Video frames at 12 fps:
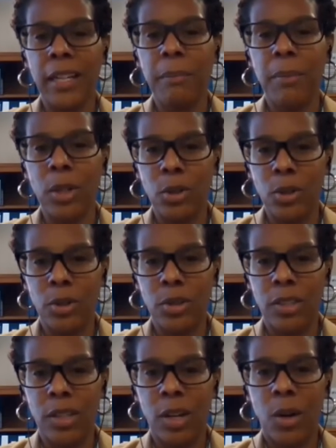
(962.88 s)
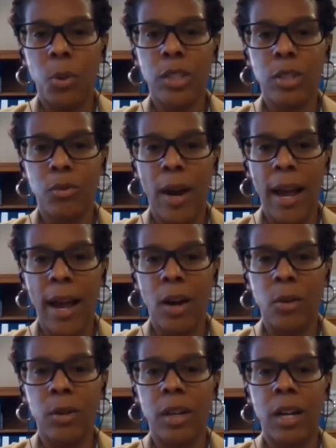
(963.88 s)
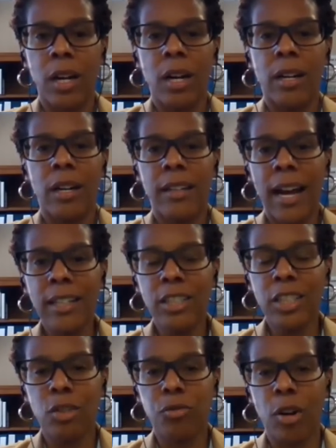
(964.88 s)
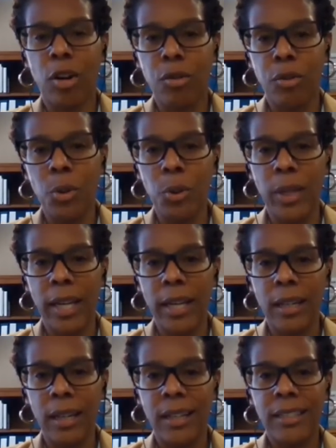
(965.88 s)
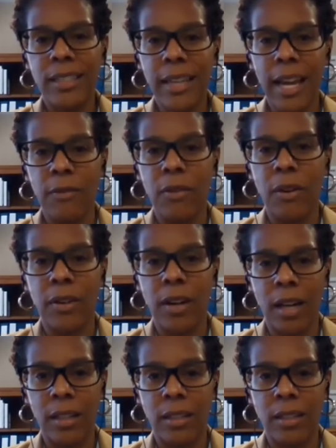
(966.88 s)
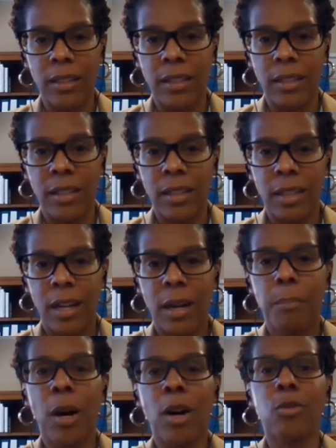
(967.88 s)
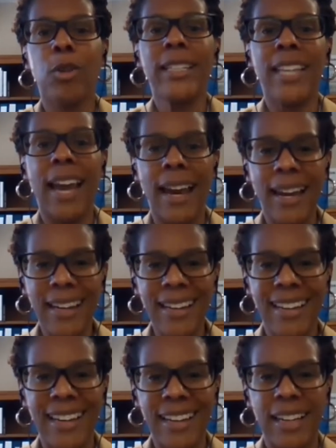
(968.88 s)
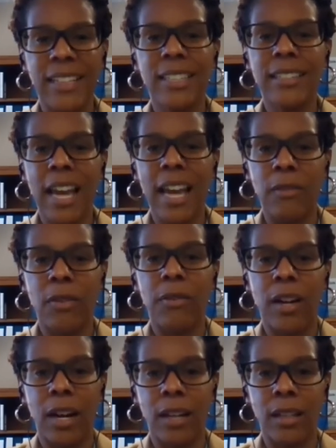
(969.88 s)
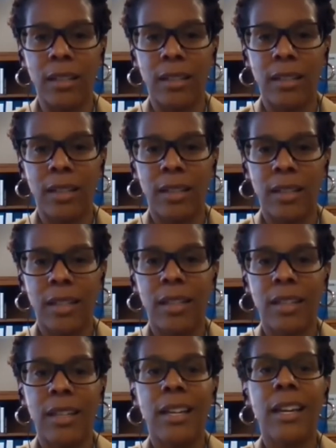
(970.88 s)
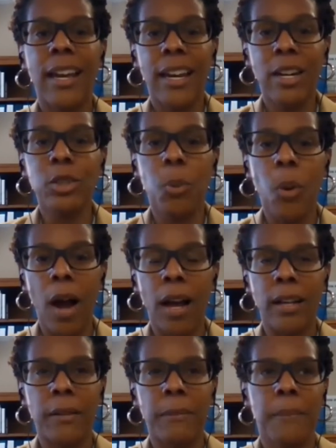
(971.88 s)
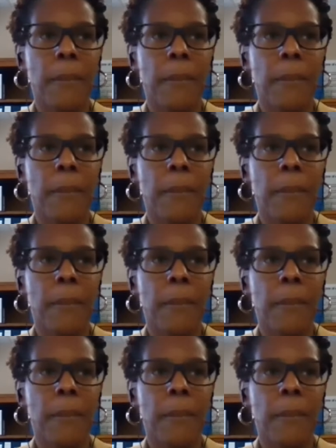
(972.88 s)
that emerged was around not just recruiting staff of color, but retaining staff of color. Here's why.